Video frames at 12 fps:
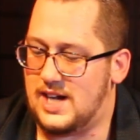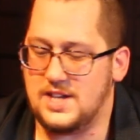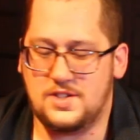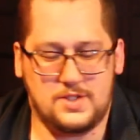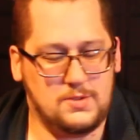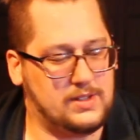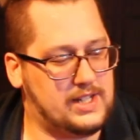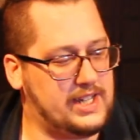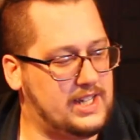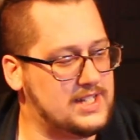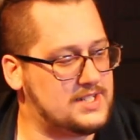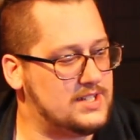I do
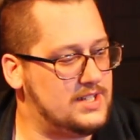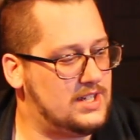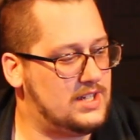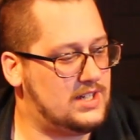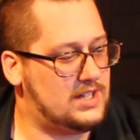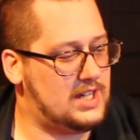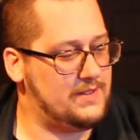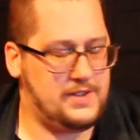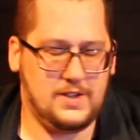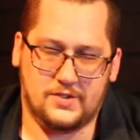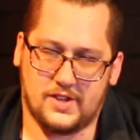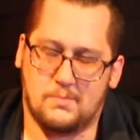like it. I've
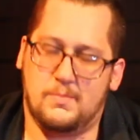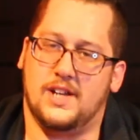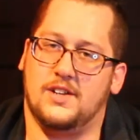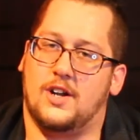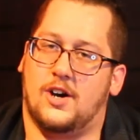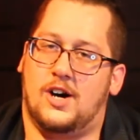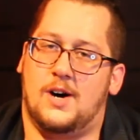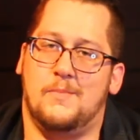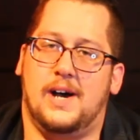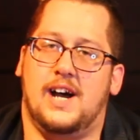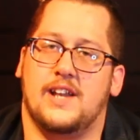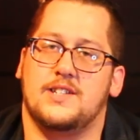used it a bit in
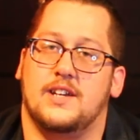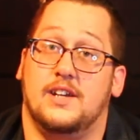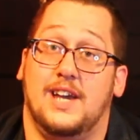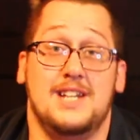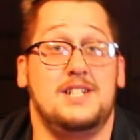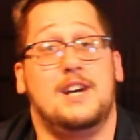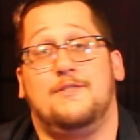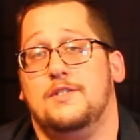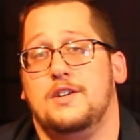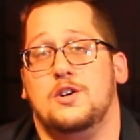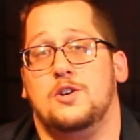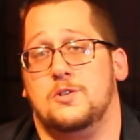combat. It
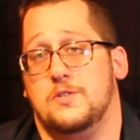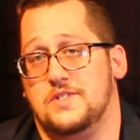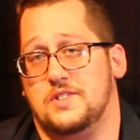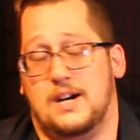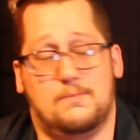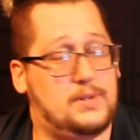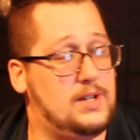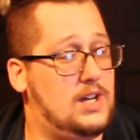definitely holds up.